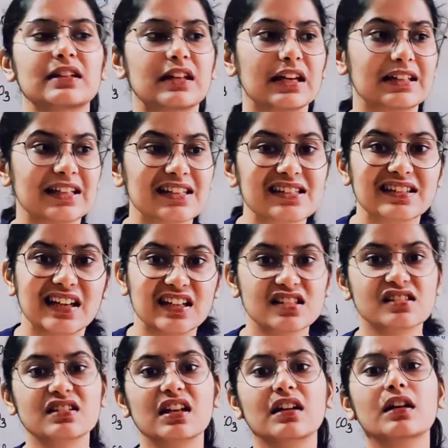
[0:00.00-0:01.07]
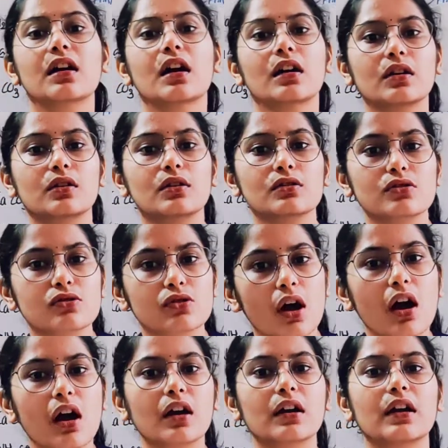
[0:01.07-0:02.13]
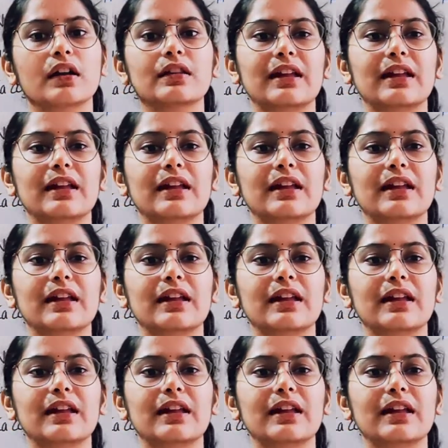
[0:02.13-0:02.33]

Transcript: it is tasting sour,